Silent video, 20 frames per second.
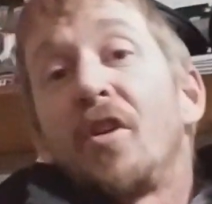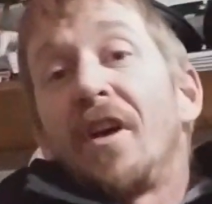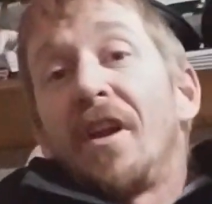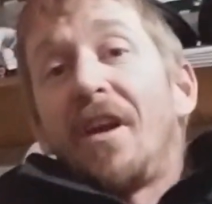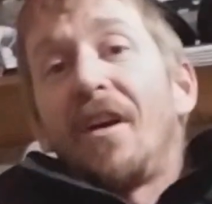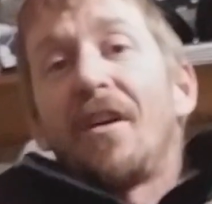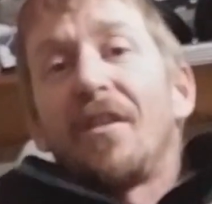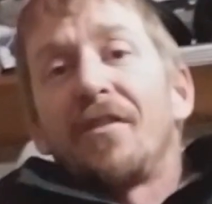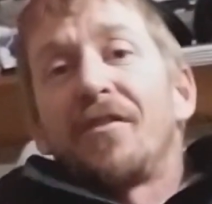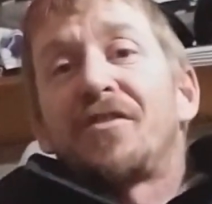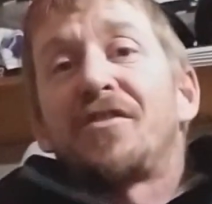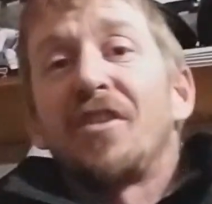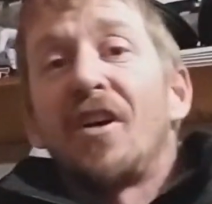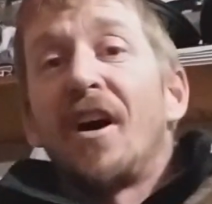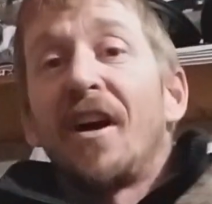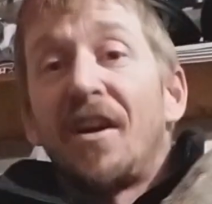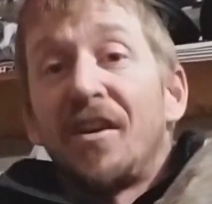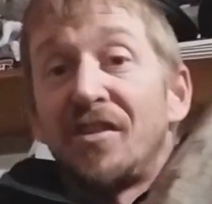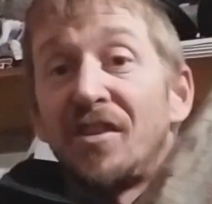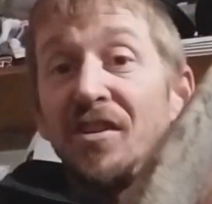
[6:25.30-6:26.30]
you the other
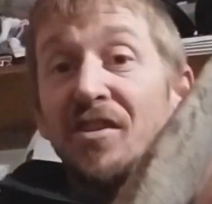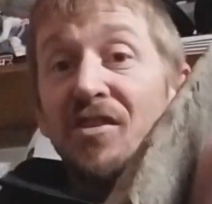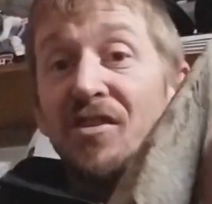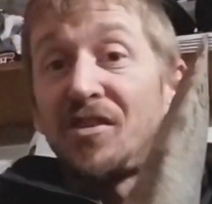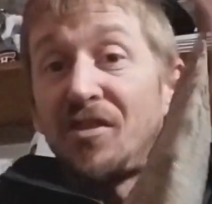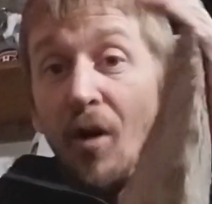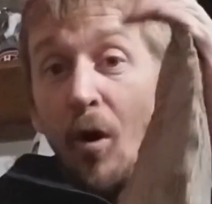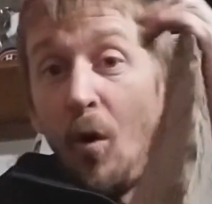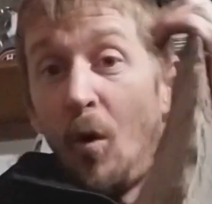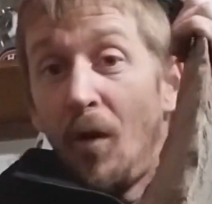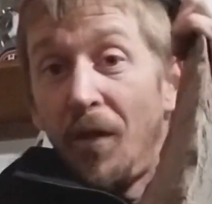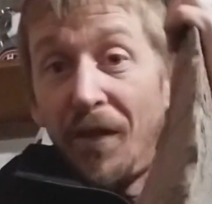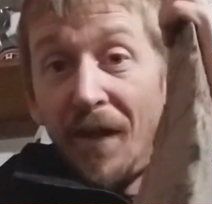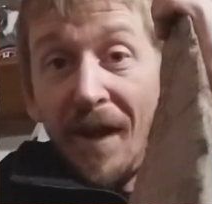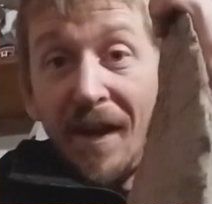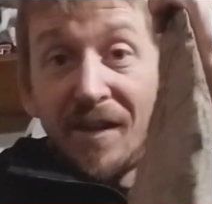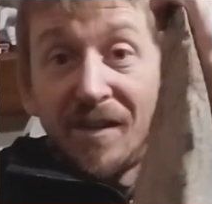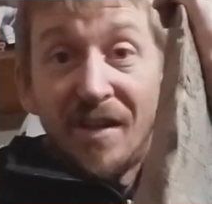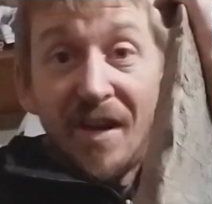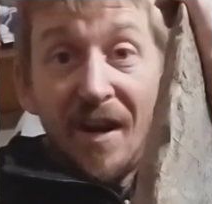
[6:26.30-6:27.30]
side, because the whole
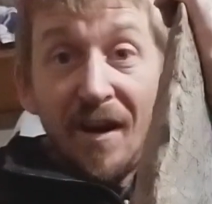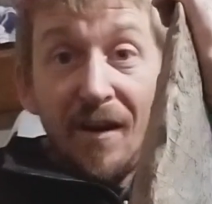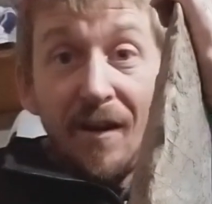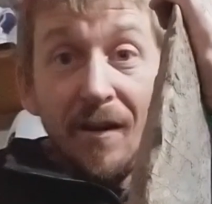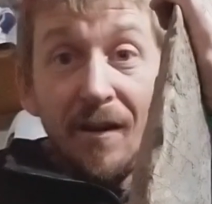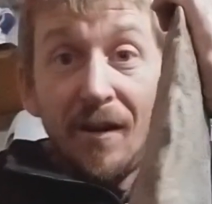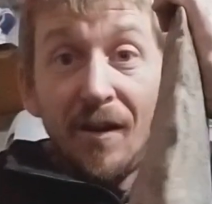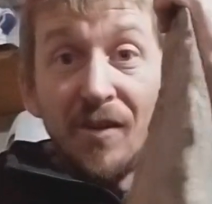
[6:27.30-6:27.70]
thing is here,